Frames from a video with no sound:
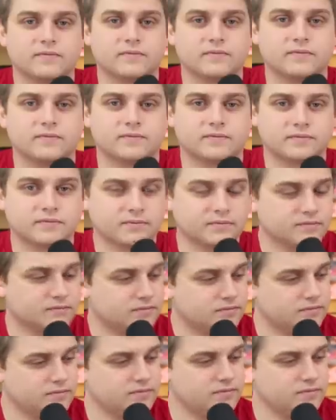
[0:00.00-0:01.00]

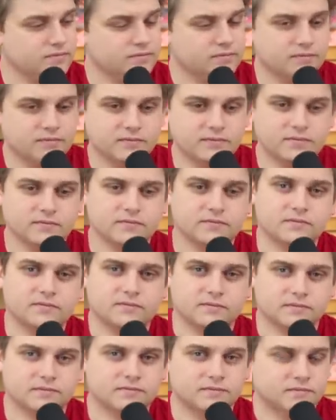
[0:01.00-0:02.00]

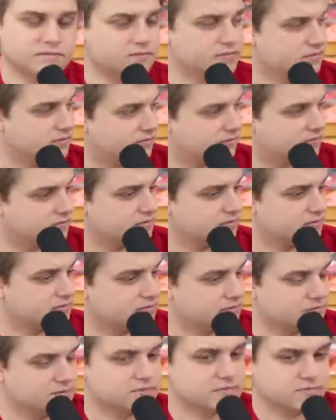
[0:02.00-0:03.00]
No words are spoken by the person on screen.